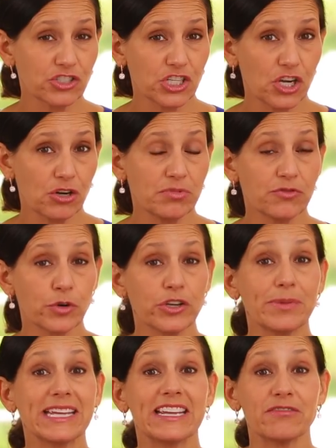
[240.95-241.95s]
or so before you
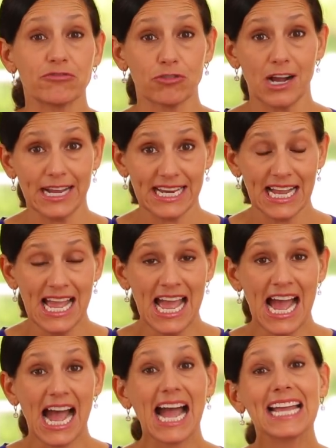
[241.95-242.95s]
begin frying.
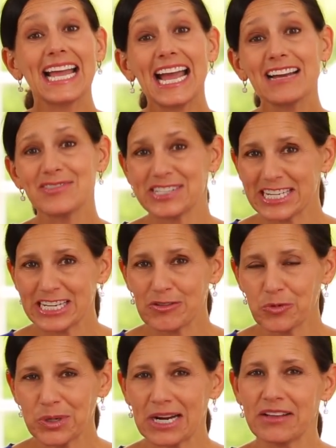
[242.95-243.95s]
I have done it
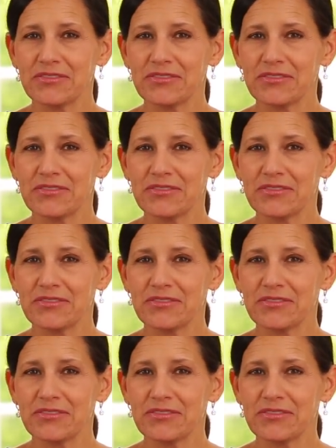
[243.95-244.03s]
where